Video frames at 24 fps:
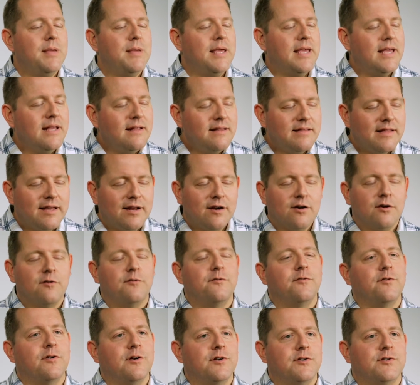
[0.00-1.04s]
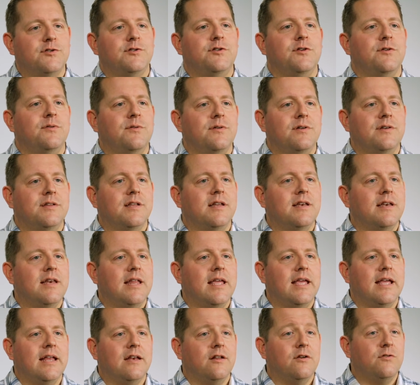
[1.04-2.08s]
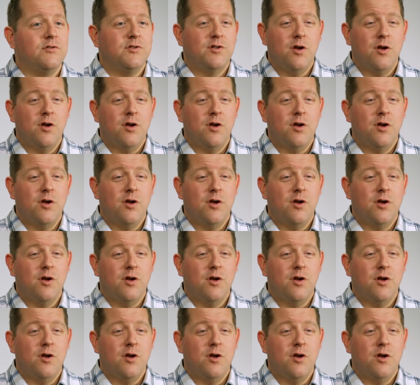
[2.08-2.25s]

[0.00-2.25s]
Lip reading: Being there for a student in need